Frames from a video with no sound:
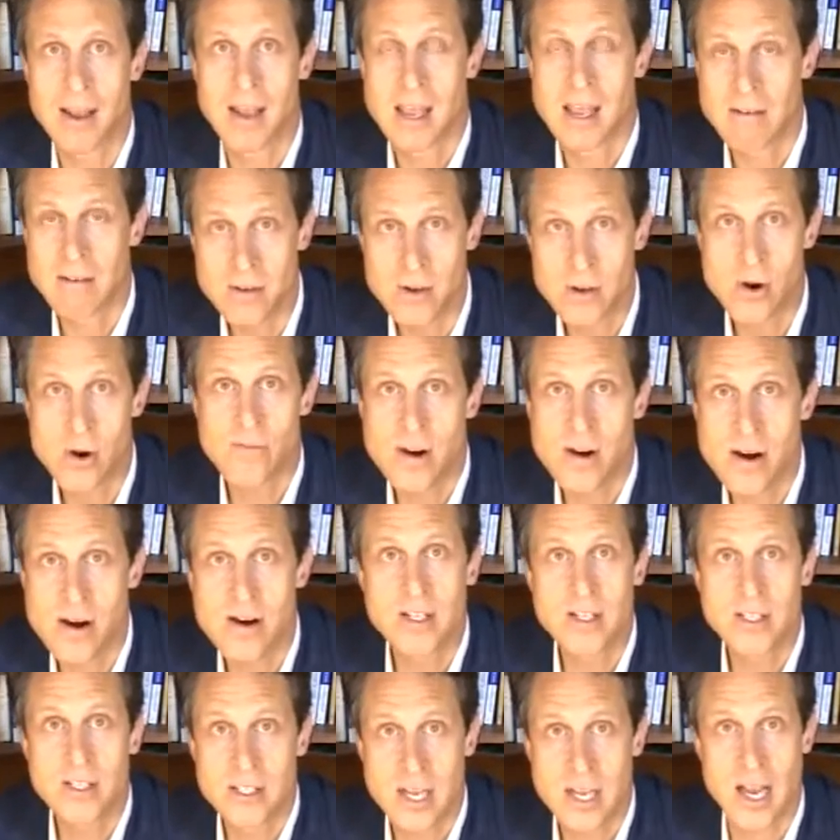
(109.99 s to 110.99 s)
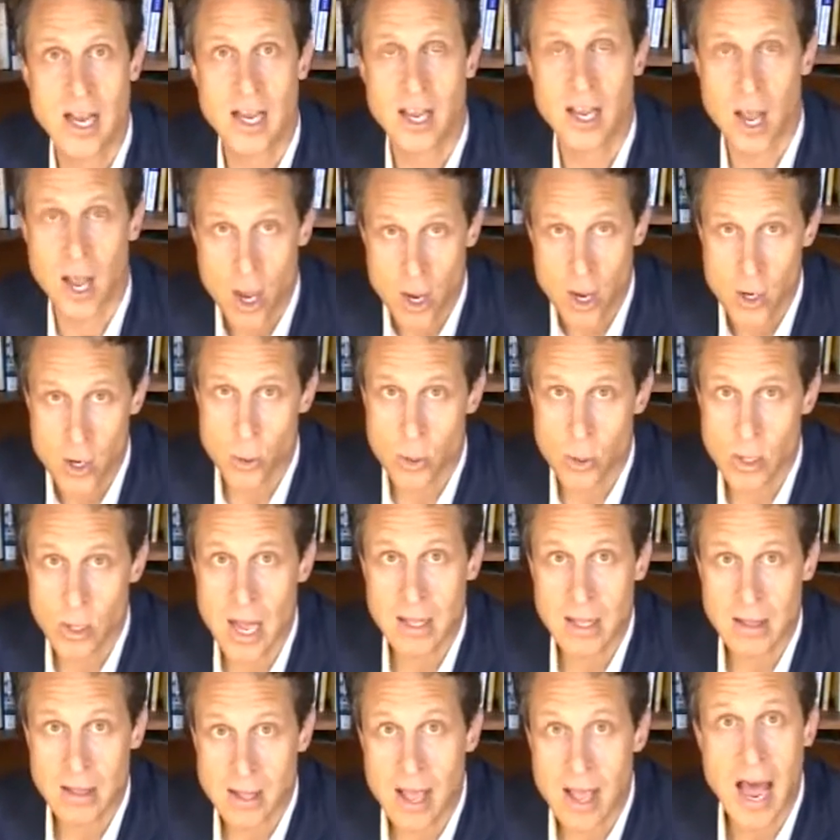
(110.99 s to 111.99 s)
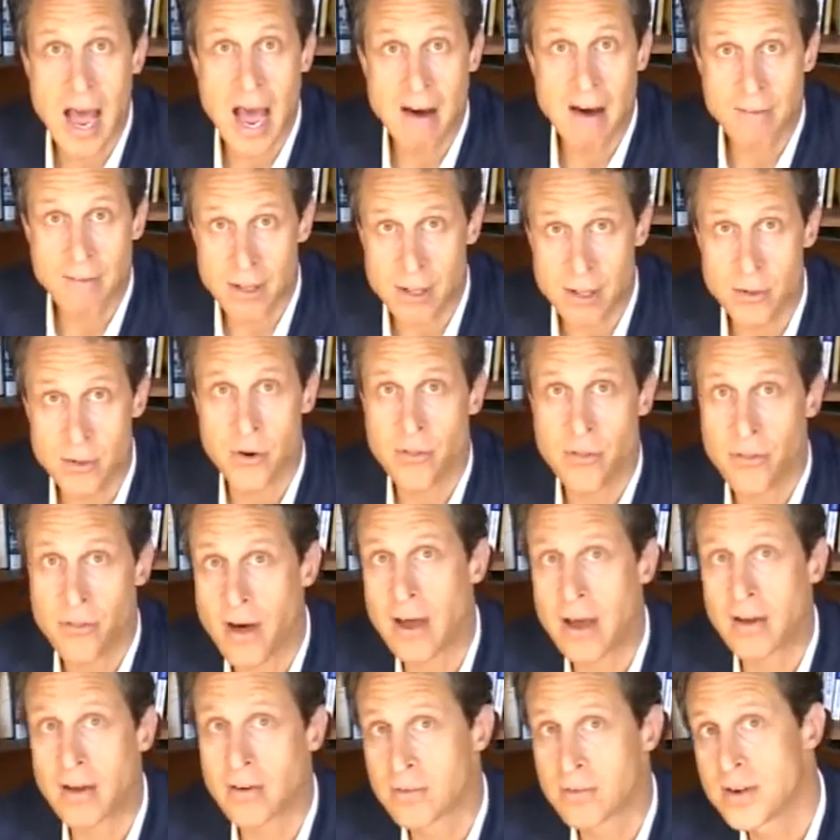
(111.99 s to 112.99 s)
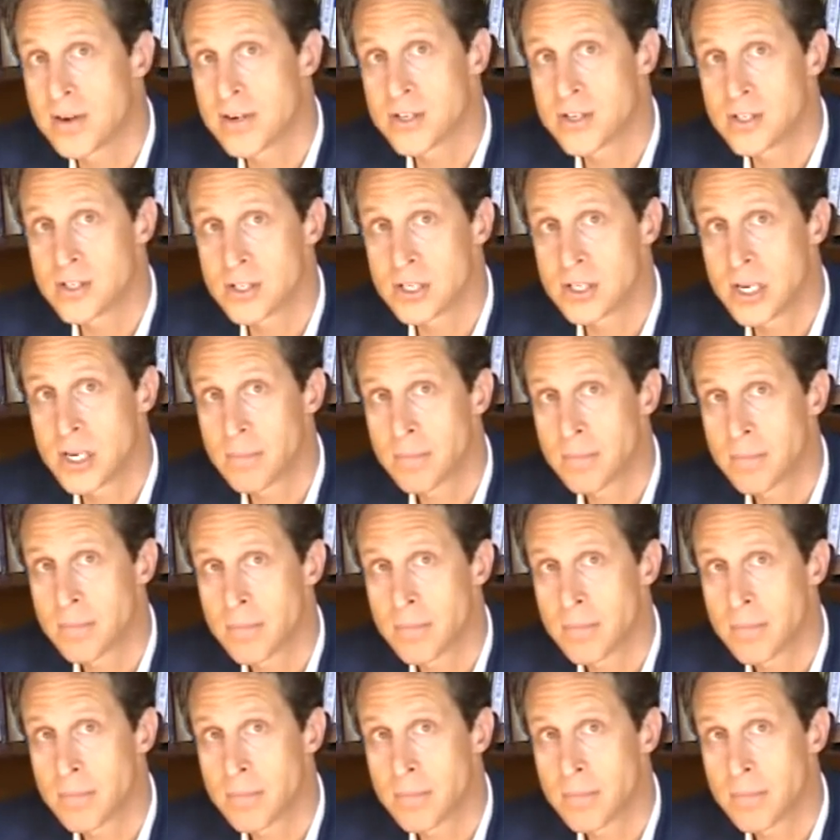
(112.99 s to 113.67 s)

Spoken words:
If you're very sick, you likely have a glutathione deficiency.